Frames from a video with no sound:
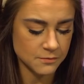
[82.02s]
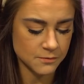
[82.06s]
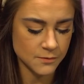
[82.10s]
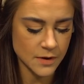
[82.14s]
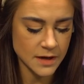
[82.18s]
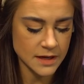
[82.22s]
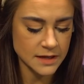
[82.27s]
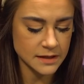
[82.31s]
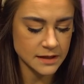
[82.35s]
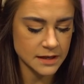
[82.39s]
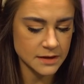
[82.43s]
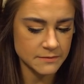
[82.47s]

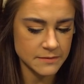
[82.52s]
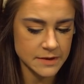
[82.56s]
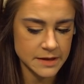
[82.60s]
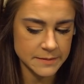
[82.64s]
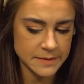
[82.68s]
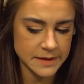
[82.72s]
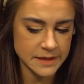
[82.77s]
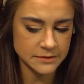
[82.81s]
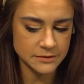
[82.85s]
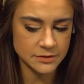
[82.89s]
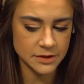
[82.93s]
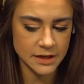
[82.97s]
what can we
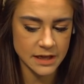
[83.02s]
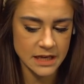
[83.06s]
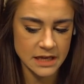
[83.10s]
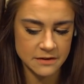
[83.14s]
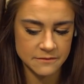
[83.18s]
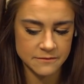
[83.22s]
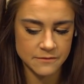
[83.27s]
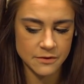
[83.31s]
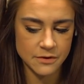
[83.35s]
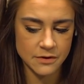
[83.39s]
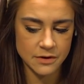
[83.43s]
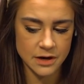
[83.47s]
be
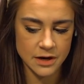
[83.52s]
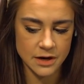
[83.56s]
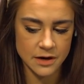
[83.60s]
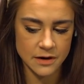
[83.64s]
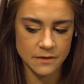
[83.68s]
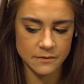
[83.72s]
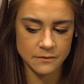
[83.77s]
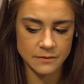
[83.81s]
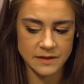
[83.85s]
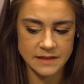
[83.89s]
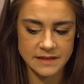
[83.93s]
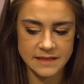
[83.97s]
looking
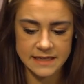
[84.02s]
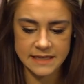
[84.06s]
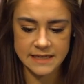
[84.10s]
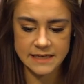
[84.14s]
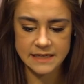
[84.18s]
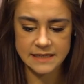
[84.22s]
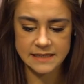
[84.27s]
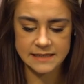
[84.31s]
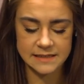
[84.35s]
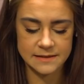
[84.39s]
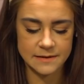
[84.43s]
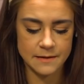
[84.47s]
for with
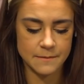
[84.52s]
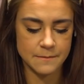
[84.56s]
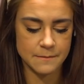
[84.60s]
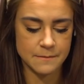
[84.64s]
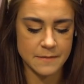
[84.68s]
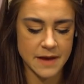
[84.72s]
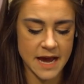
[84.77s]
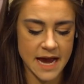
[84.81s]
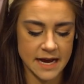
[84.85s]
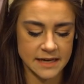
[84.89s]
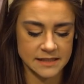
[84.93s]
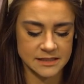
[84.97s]
these
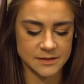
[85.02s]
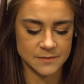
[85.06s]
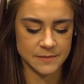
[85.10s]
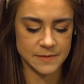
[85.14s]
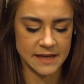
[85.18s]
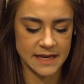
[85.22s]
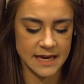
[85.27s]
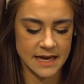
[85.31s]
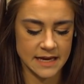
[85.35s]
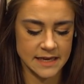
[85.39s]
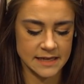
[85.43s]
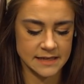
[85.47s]
masks?
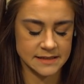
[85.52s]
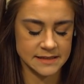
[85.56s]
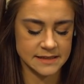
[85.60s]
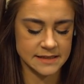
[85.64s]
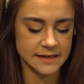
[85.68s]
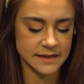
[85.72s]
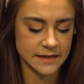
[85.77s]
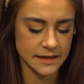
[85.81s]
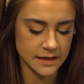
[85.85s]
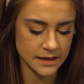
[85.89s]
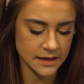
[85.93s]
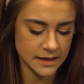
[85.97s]
Because
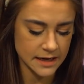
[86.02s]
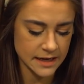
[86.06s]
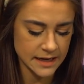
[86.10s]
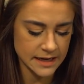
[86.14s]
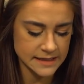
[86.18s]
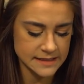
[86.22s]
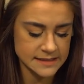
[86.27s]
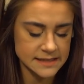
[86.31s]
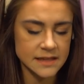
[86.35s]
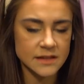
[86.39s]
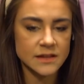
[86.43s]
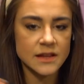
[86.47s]
there
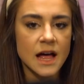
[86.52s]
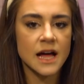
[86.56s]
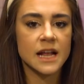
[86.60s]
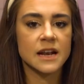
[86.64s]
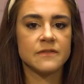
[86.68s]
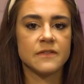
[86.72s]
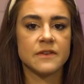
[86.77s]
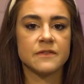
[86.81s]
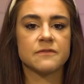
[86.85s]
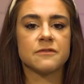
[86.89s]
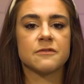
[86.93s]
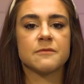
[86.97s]
is a lot
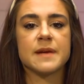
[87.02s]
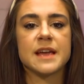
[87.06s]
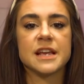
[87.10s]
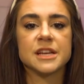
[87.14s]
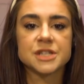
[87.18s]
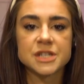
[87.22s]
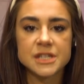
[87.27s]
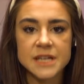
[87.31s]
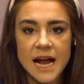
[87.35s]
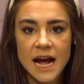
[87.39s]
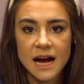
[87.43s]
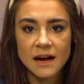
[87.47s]
of
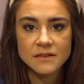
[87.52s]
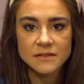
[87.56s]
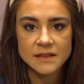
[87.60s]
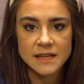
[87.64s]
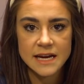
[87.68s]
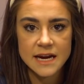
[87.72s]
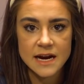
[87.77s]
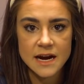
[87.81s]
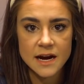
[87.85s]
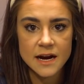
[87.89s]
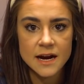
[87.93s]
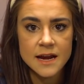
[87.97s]
information out
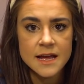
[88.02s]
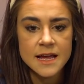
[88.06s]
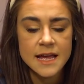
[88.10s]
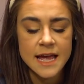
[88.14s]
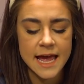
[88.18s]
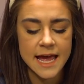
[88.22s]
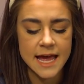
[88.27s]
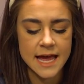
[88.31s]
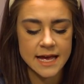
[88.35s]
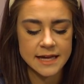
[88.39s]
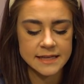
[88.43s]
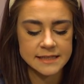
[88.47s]
there,
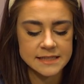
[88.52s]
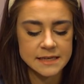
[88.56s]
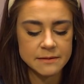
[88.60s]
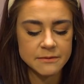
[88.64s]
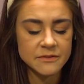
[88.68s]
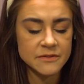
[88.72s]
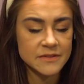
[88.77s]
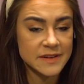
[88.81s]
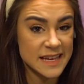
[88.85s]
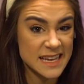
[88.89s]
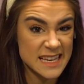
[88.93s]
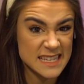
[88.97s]
and
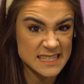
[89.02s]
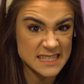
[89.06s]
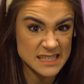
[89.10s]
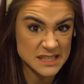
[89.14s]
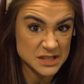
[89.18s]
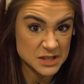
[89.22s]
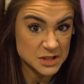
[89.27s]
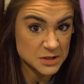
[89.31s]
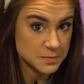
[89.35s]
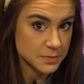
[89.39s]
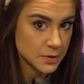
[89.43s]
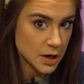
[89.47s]
some of it
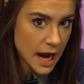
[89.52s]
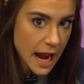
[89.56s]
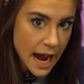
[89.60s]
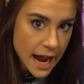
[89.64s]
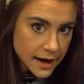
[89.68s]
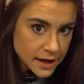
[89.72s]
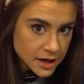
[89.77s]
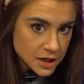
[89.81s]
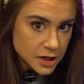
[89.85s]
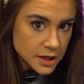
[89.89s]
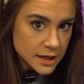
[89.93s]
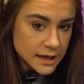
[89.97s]
isn't super
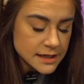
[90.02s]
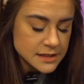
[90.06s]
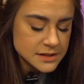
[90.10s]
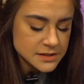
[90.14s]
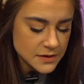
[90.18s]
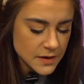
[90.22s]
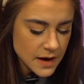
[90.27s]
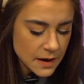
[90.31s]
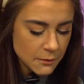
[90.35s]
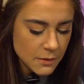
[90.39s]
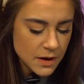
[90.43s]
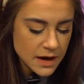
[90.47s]
accurate.
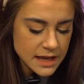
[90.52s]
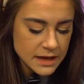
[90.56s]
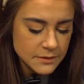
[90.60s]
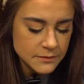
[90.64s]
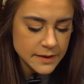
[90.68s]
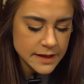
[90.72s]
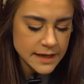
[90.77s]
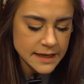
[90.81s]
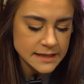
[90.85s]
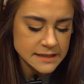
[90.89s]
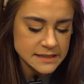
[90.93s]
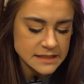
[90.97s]
So what can
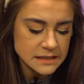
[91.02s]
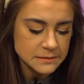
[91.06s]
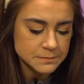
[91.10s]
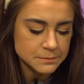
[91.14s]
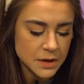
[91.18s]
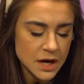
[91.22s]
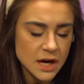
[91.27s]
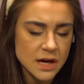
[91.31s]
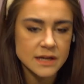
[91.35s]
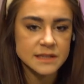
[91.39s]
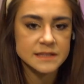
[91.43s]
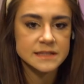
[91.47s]
we
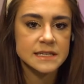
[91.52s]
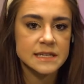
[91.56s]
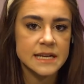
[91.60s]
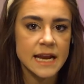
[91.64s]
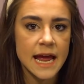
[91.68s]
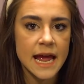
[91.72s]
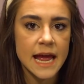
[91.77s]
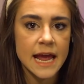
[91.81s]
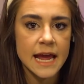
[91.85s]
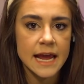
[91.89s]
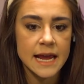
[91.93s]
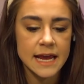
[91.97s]
debunk
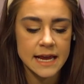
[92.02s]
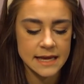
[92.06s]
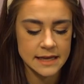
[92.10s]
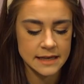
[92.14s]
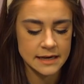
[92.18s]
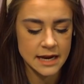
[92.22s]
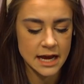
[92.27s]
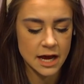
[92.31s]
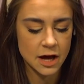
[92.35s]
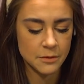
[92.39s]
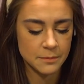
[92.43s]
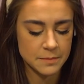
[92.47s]
today
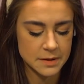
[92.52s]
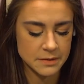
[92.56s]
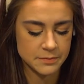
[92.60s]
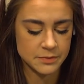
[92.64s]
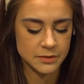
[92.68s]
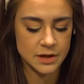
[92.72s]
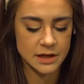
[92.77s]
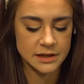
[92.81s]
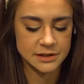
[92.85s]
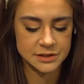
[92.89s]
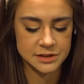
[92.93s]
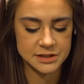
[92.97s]
and help
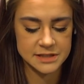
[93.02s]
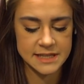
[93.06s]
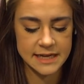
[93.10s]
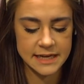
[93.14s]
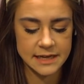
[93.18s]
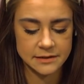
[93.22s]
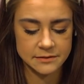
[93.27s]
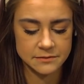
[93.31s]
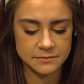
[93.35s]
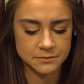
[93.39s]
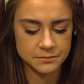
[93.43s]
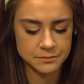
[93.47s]
people
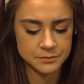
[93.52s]
understand?